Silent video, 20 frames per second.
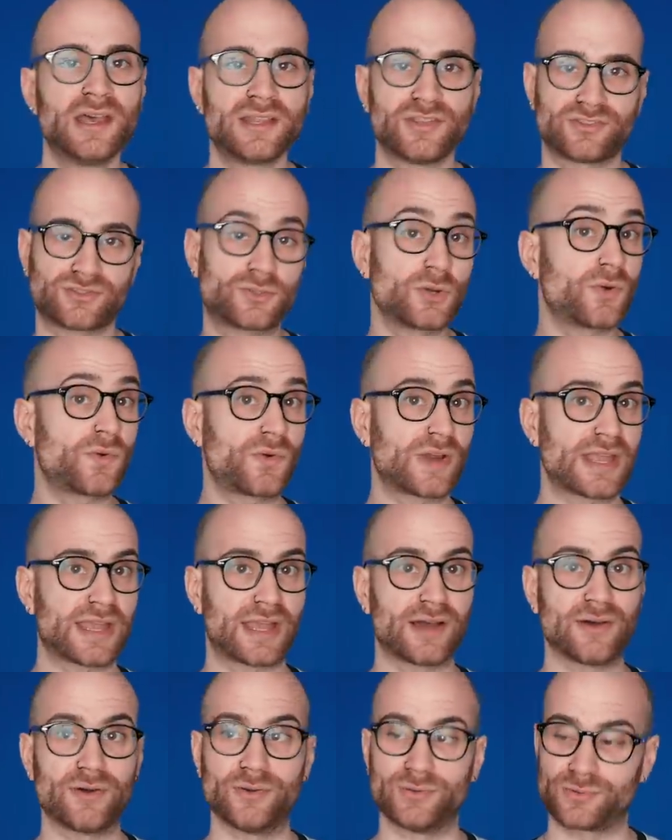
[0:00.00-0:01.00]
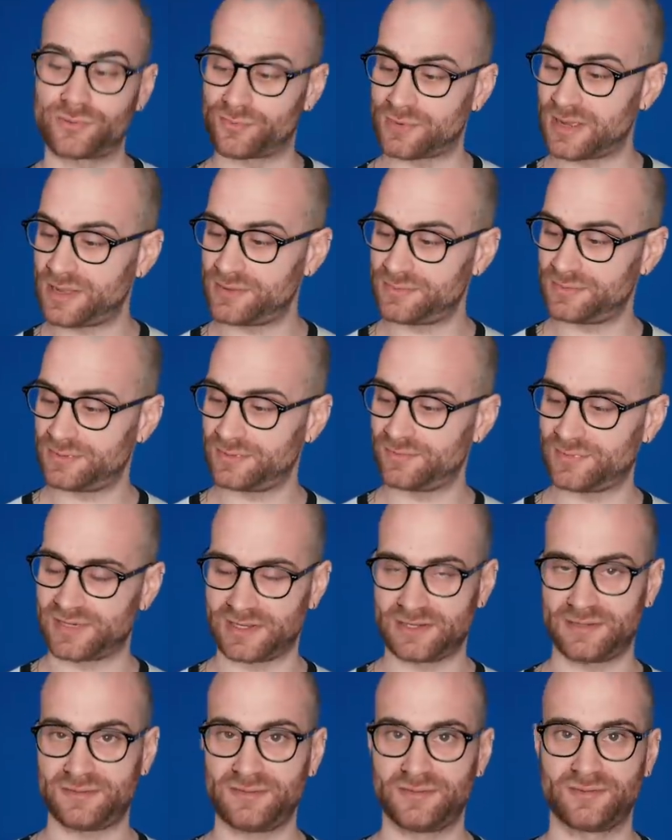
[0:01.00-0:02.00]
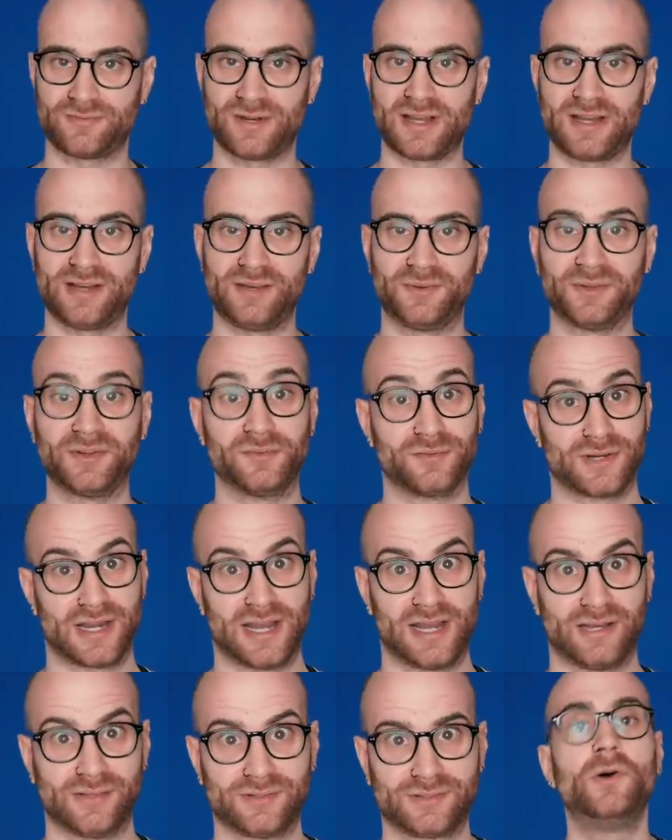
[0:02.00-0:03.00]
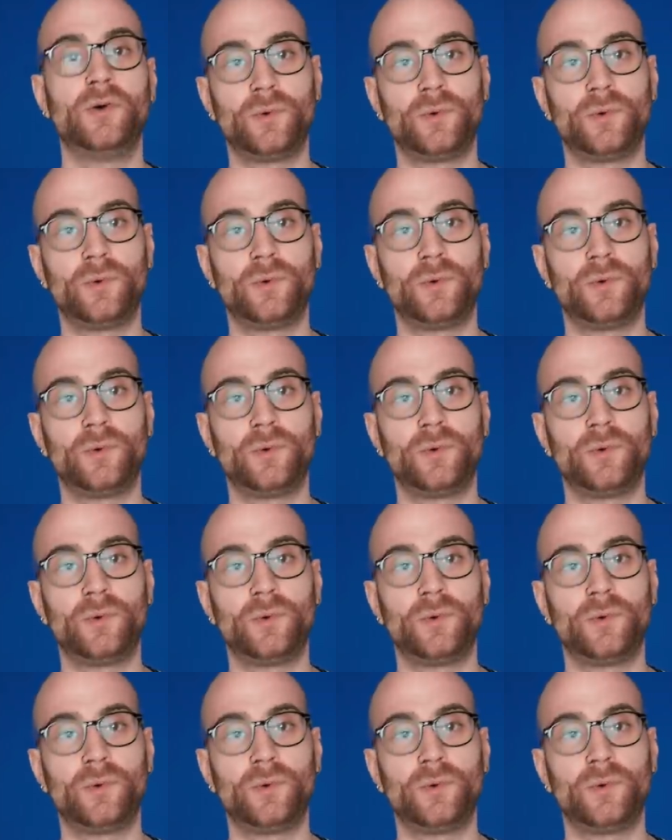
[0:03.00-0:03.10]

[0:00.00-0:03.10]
The story goes round and round and round and round.